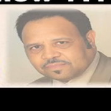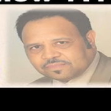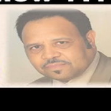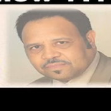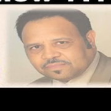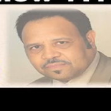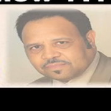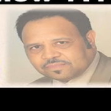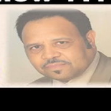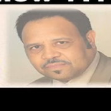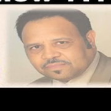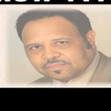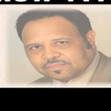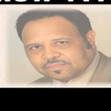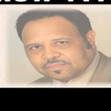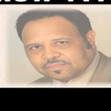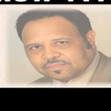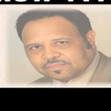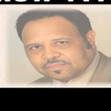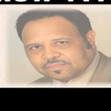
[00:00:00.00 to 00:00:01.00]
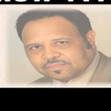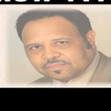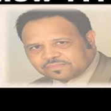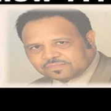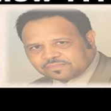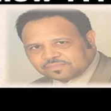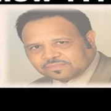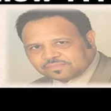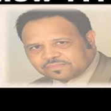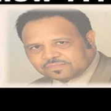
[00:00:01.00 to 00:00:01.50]

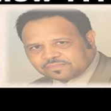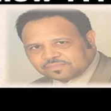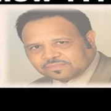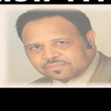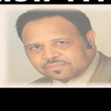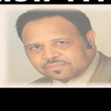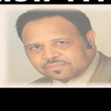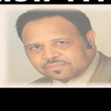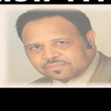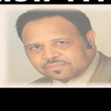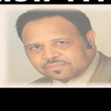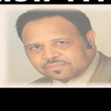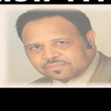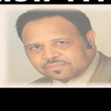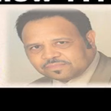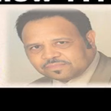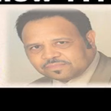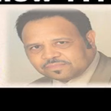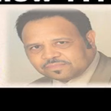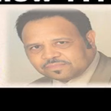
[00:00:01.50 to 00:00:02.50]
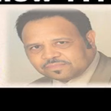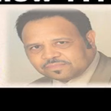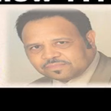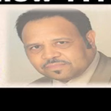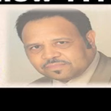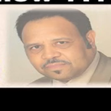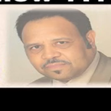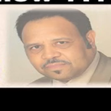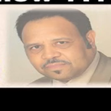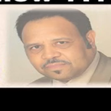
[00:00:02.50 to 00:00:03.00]

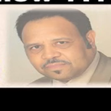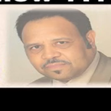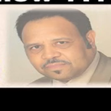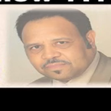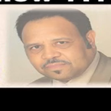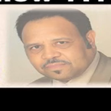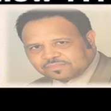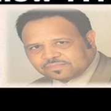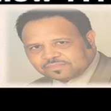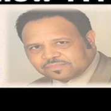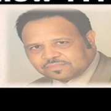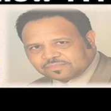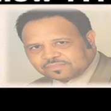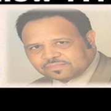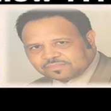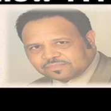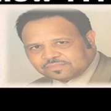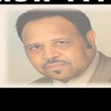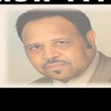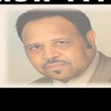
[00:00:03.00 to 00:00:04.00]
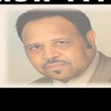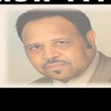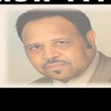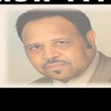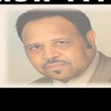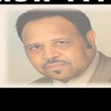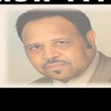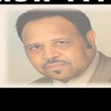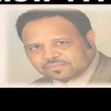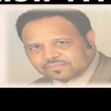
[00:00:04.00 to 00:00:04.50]

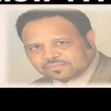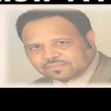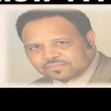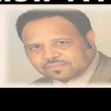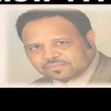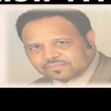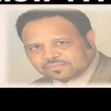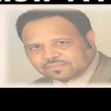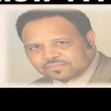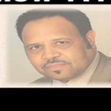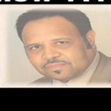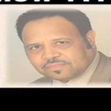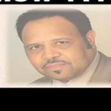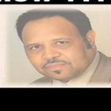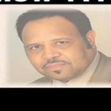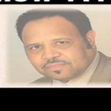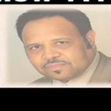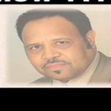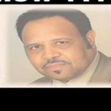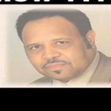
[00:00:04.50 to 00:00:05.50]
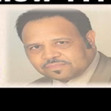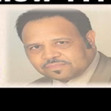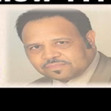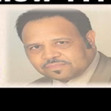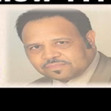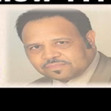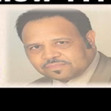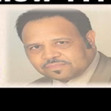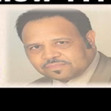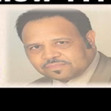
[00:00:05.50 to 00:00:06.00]

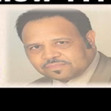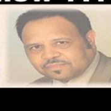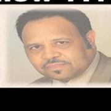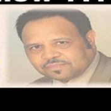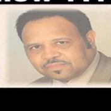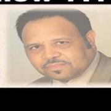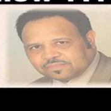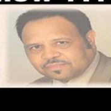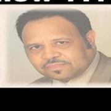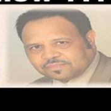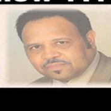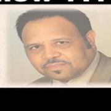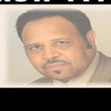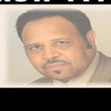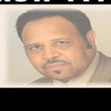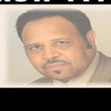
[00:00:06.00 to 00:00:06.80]
This is a still picture; no speech is visible.